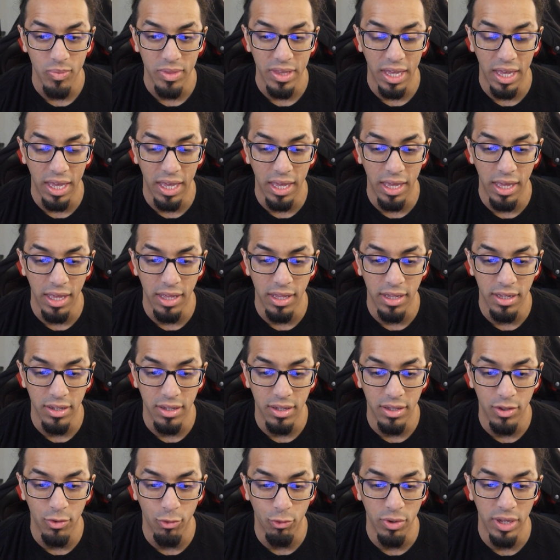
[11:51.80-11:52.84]
And
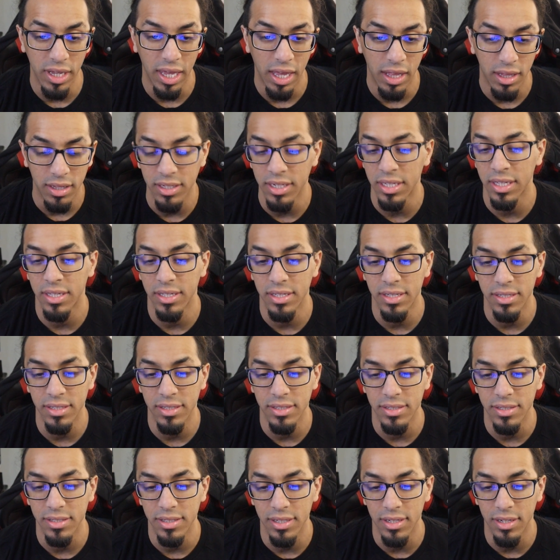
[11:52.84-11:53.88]
the reality
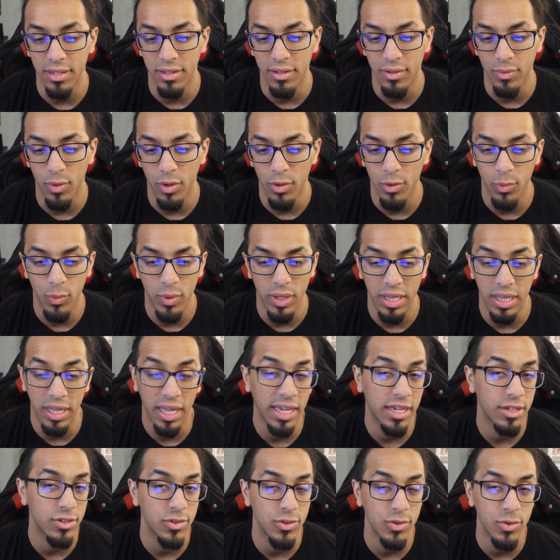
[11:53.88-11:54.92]
is, you know, whether we
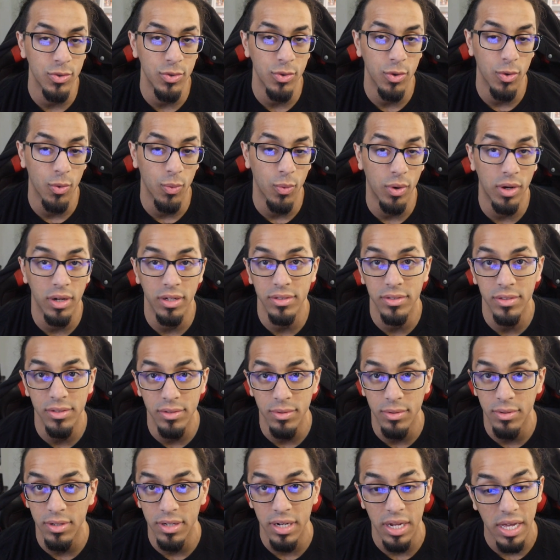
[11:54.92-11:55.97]
like to or want
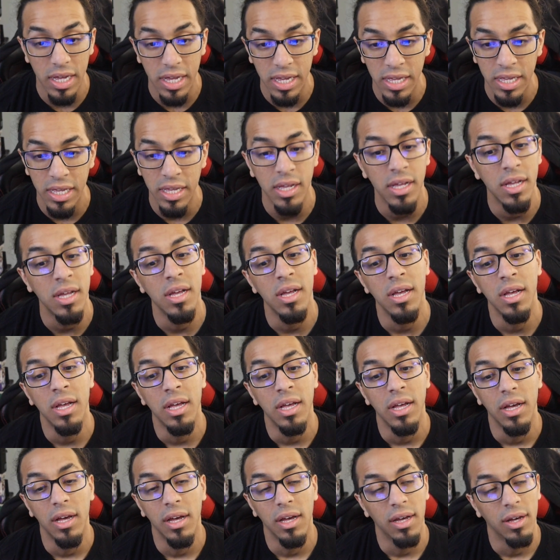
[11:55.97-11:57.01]
to or not,
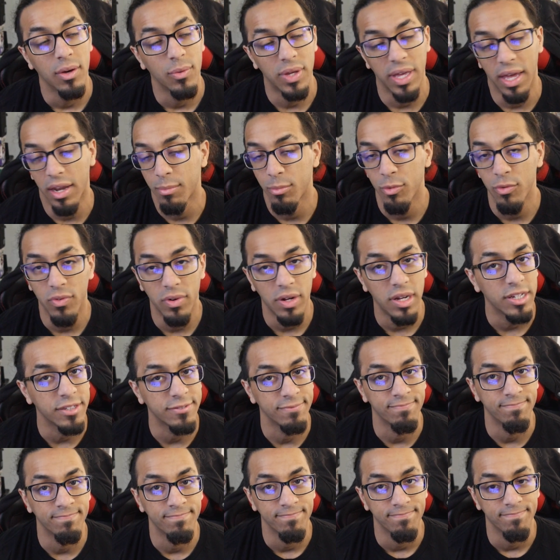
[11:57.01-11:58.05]
we got to move
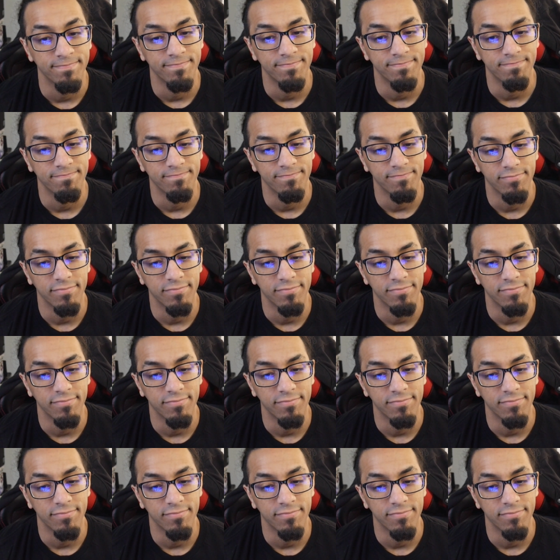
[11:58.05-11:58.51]
on. So